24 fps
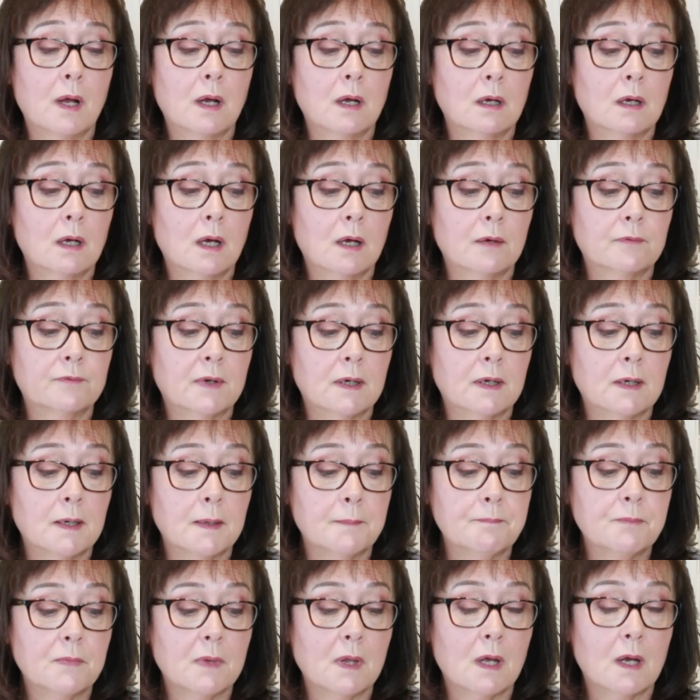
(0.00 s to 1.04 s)
of a
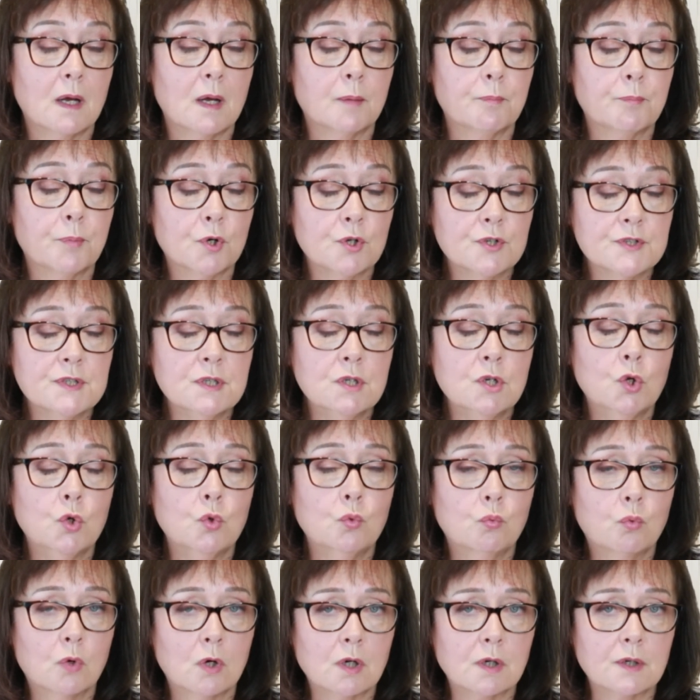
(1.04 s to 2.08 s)
person who
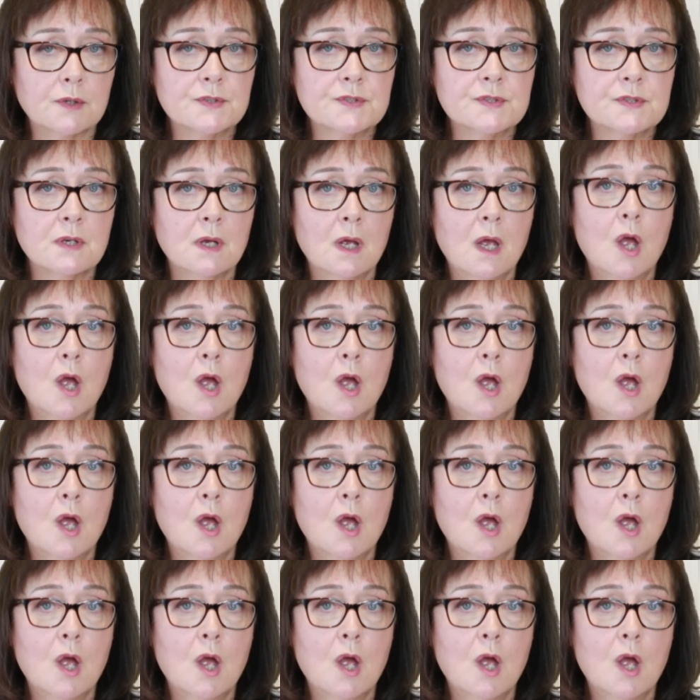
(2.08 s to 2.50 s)
works